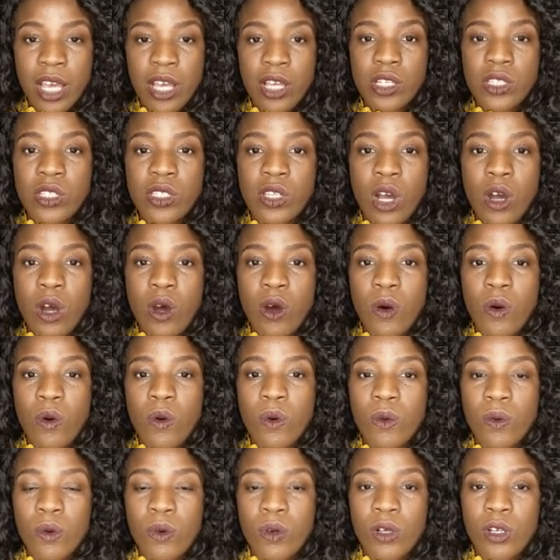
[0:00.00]

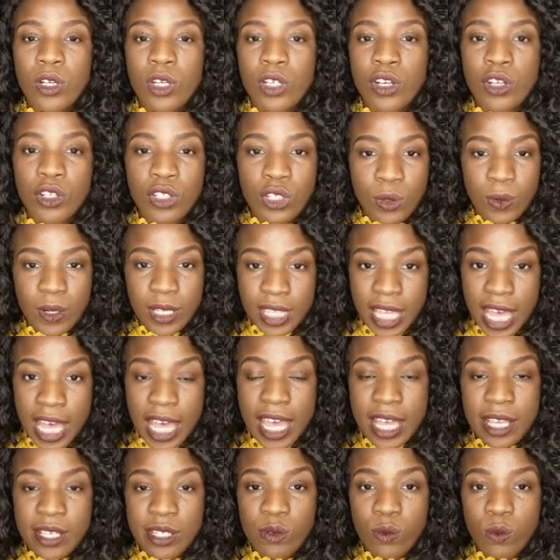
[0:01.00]
So you're doing
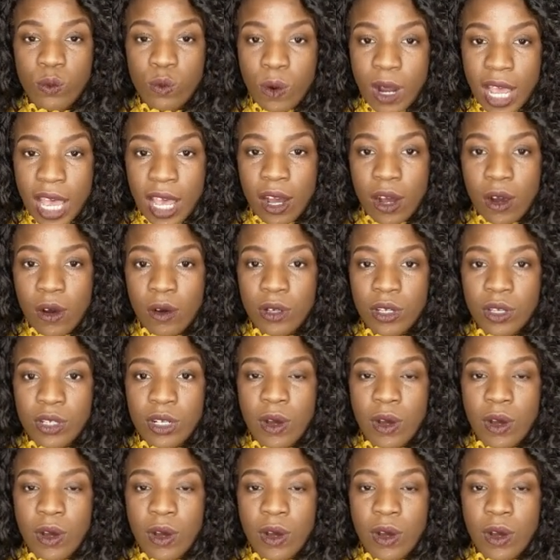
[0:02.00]
that as well,